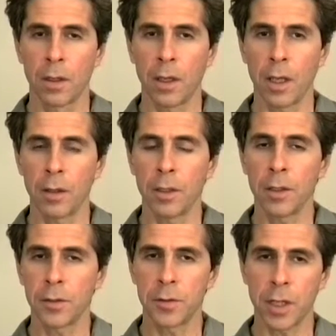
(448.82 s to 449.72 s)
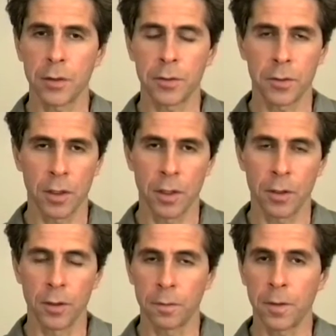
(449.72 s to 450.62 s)
and in a sense
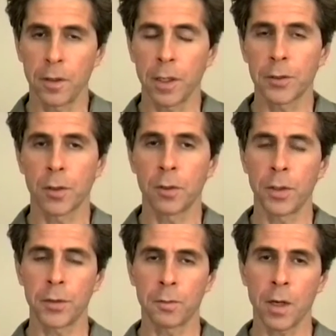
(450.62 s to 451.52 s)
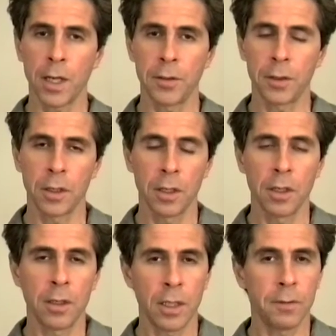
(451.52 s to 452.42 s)
your feelings are always right,
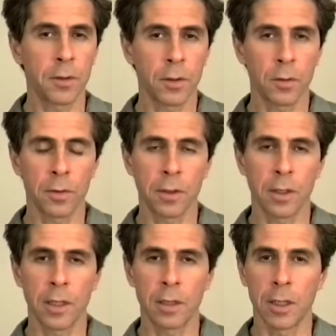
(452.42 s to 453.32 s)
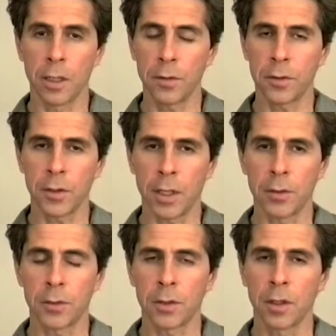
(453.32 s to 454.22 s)
even though in another
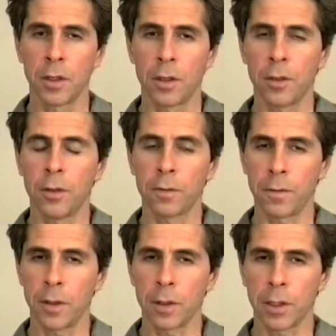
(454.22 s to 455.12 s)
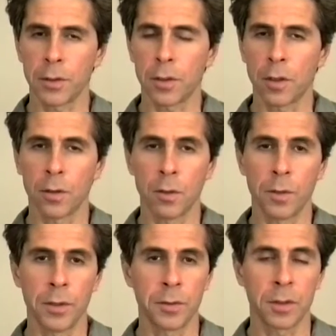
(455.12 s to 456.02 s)
sense your feelings are
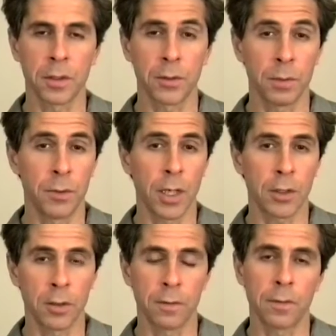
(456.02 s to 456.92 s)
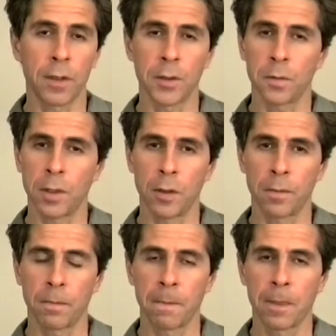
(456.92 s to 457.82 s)
always subjective as
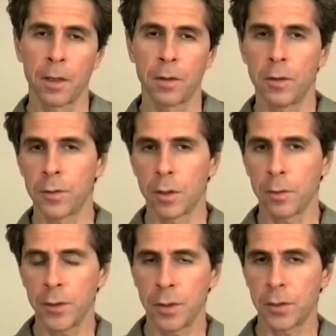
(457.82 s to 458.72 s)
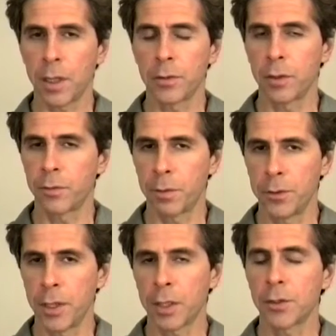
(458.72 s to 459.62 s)
well. There's always a sense of
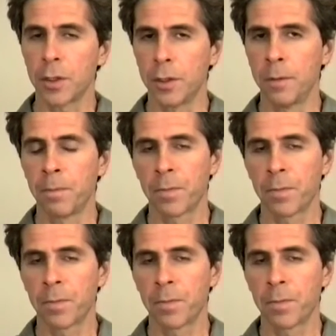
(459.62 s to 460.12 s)
projection